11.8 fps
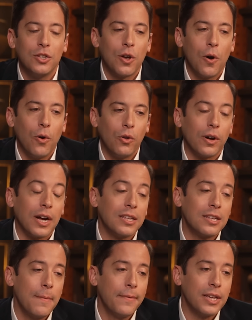So look,
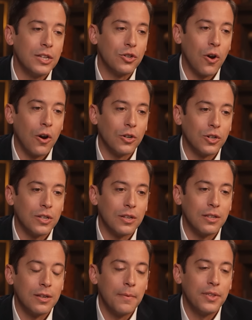on some of these
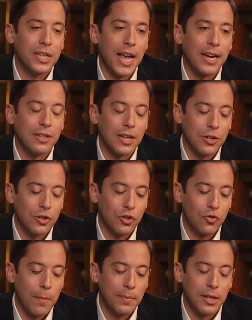charges, on some of these
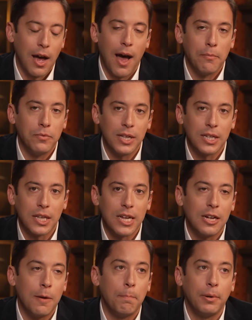accusations, Trump is
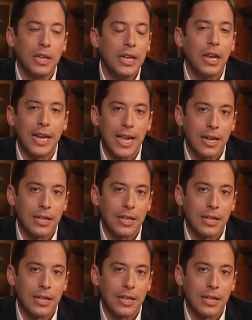obviously completely